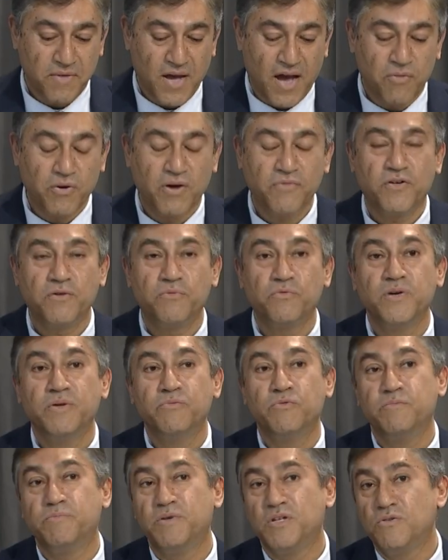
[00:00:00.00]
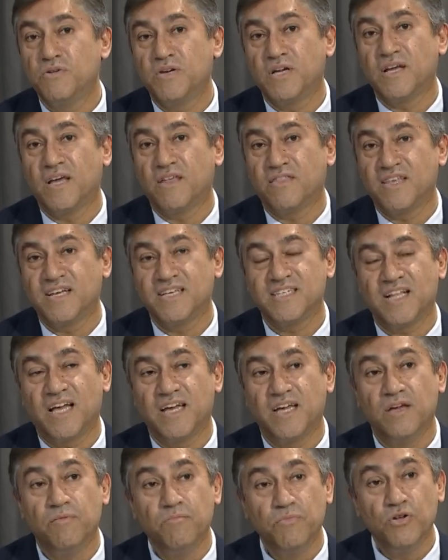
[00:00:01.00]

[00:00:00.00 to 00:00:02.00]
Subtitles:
However, we would be looking at things like